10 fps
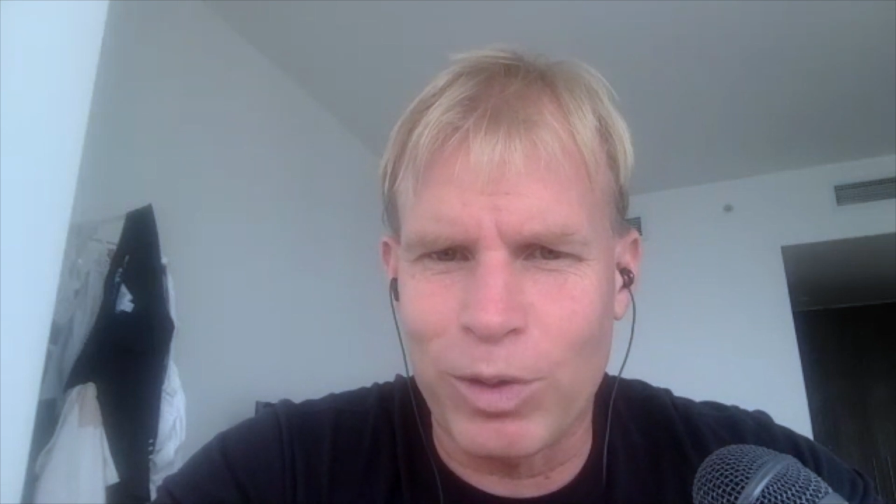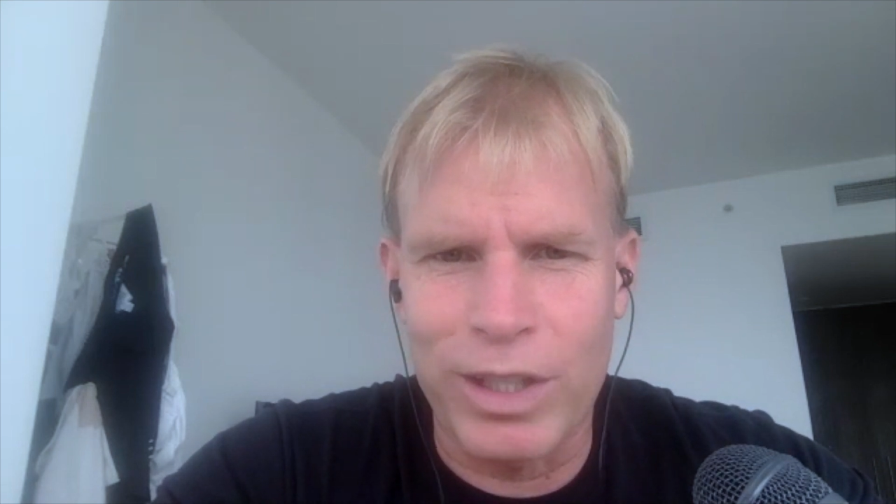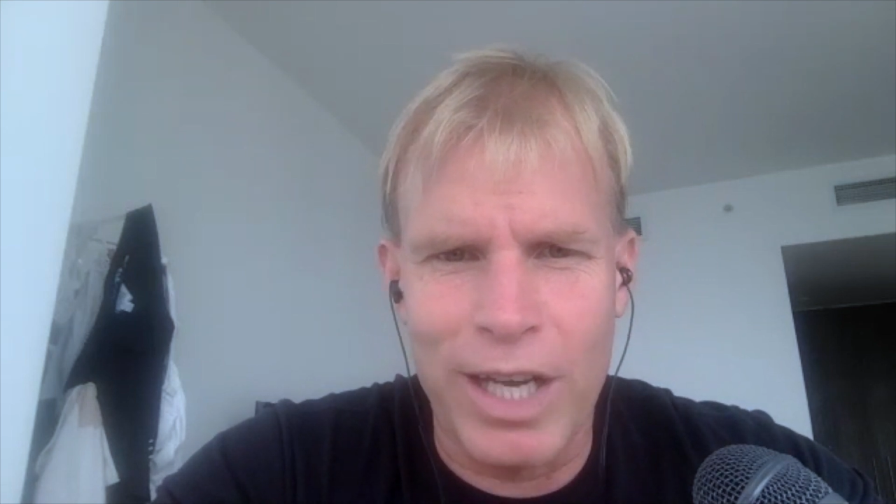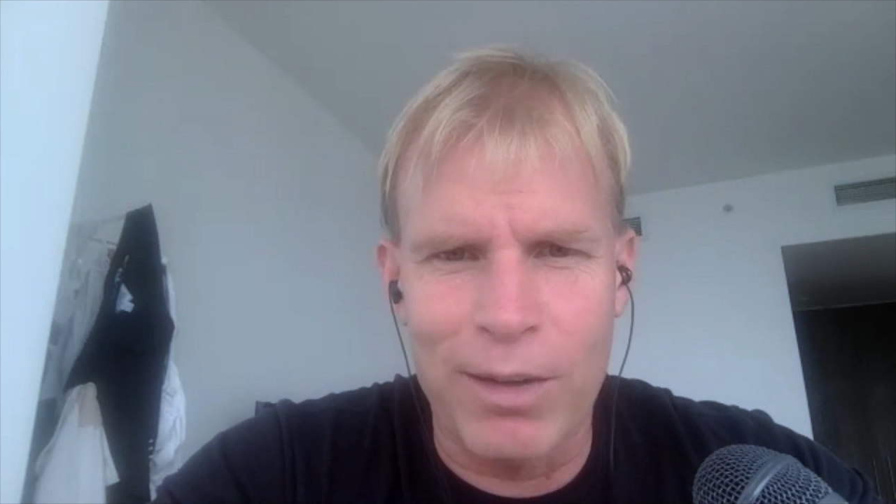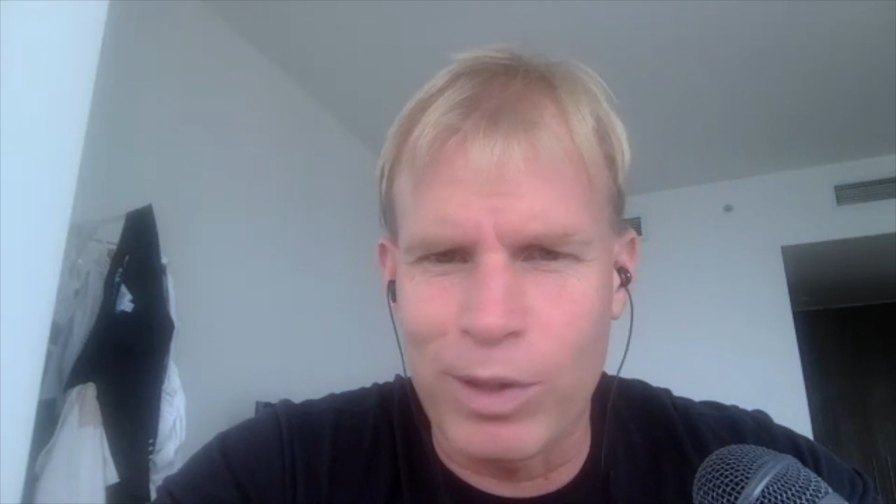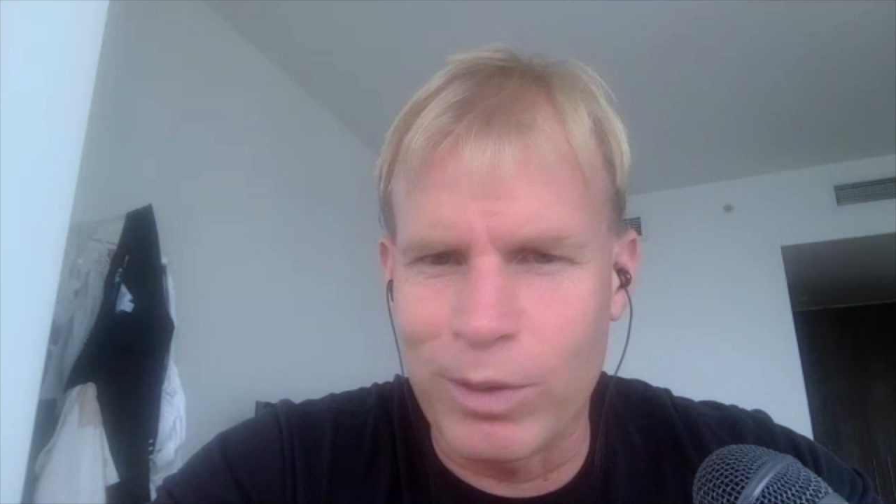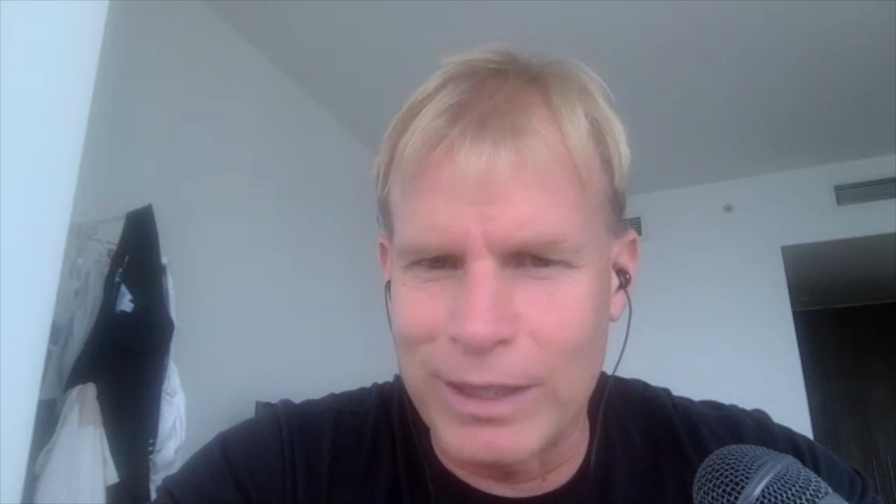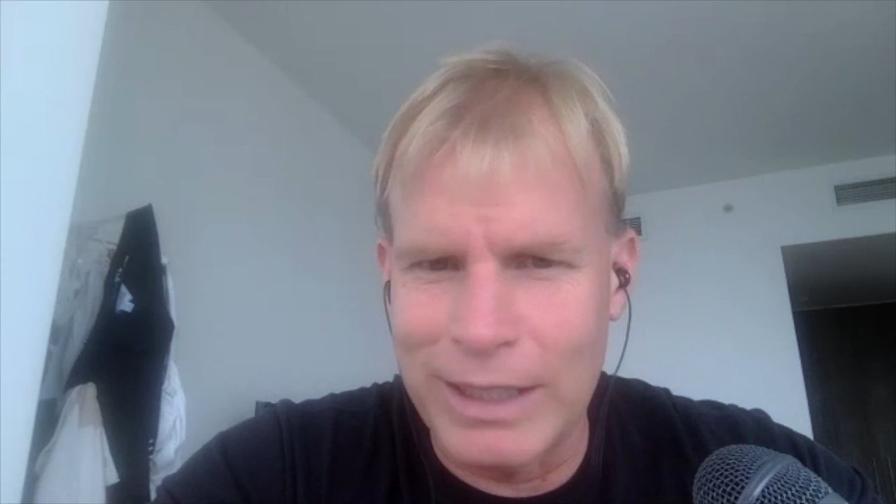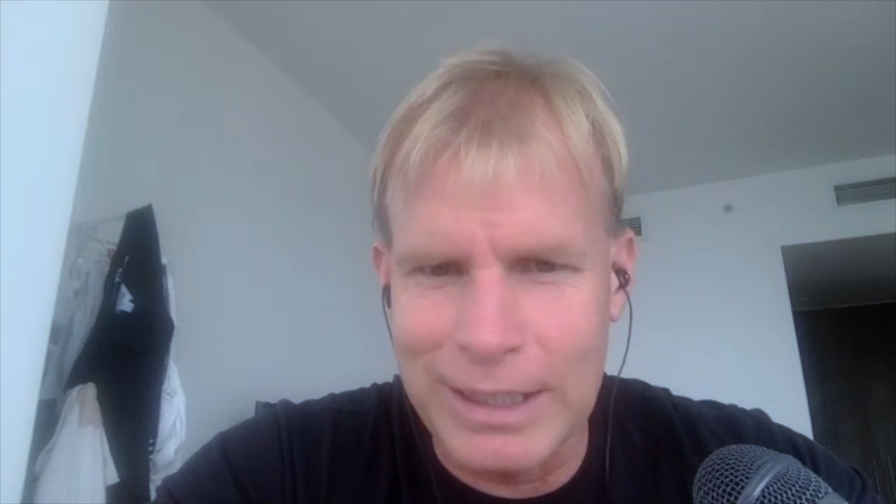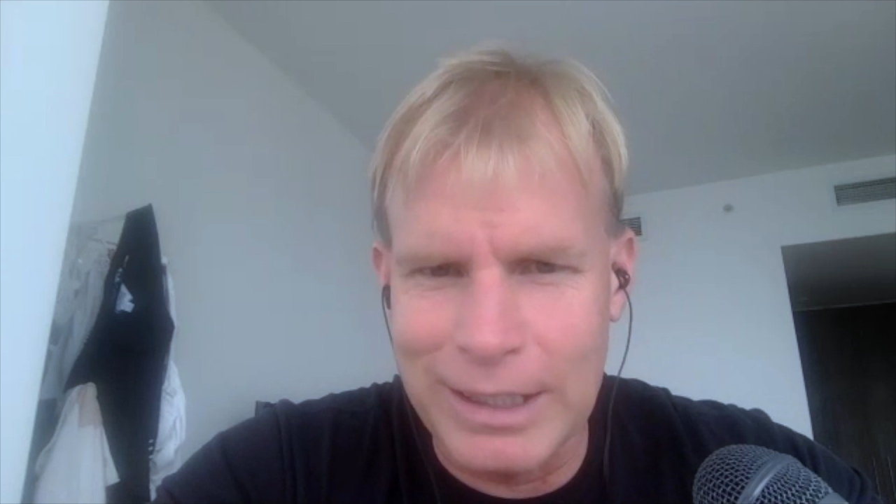We're not where
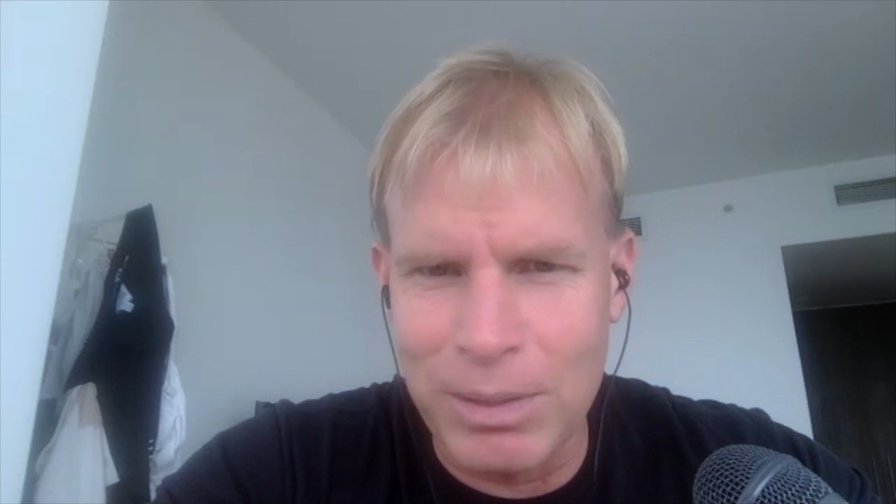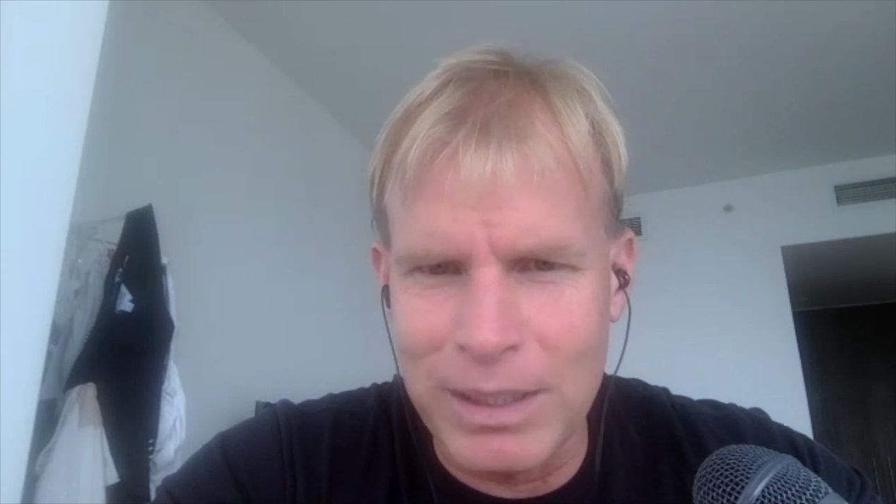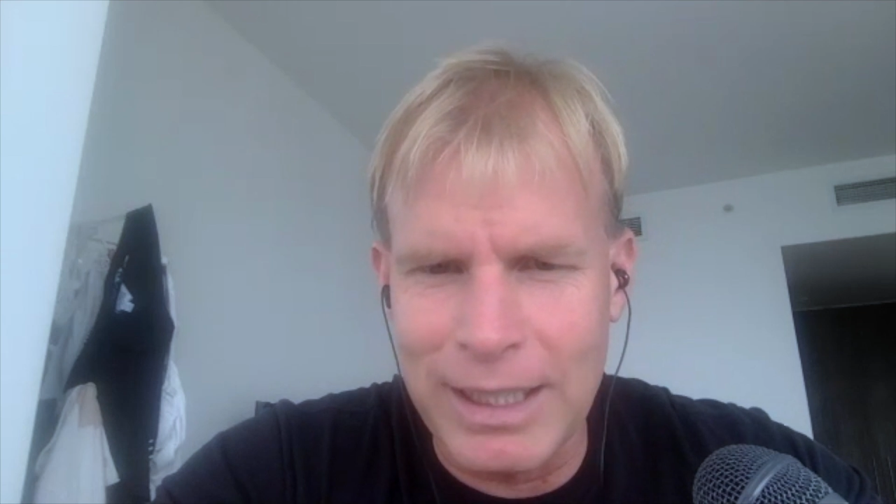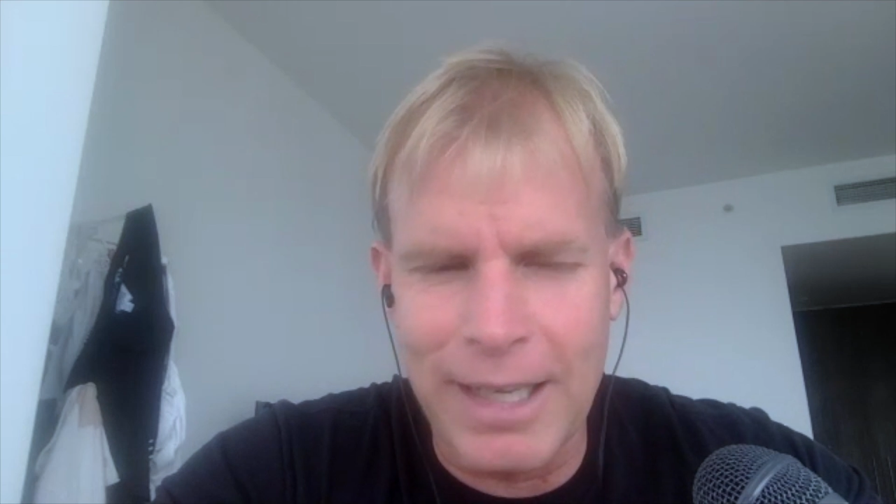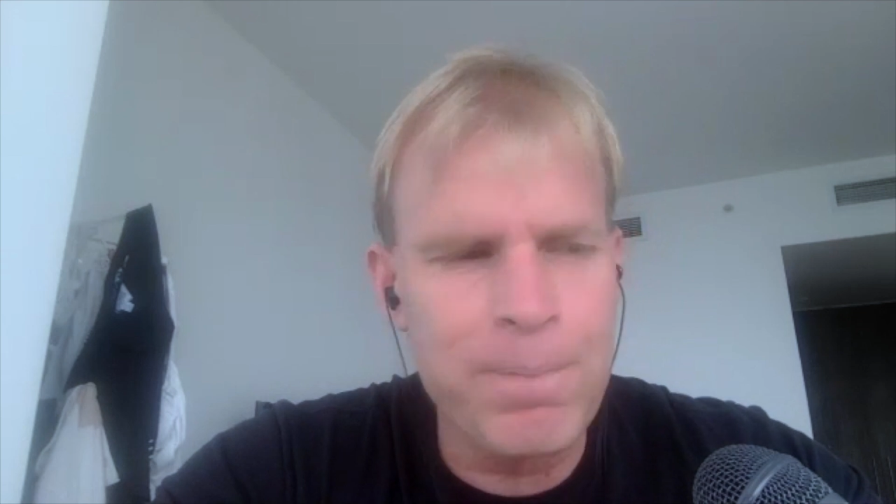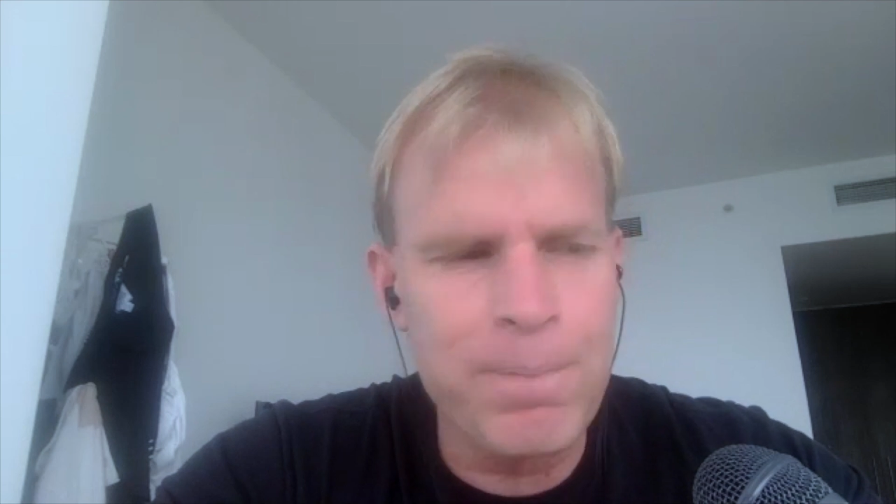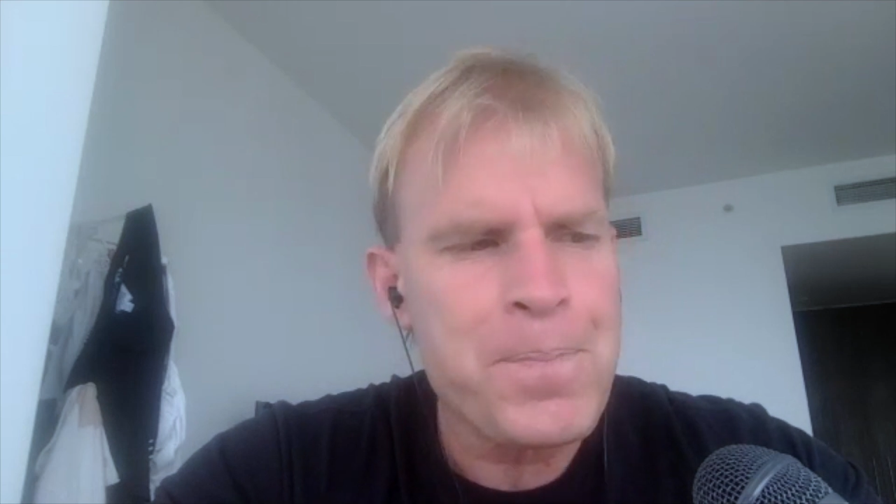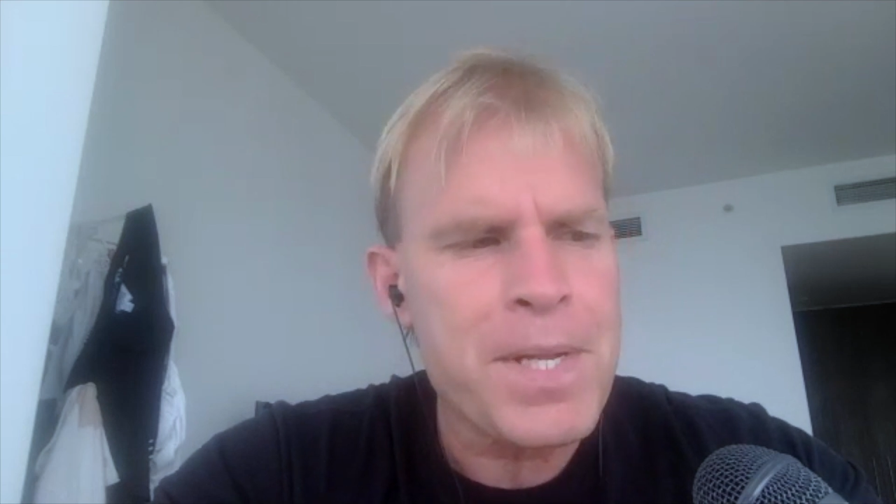we need to be yet,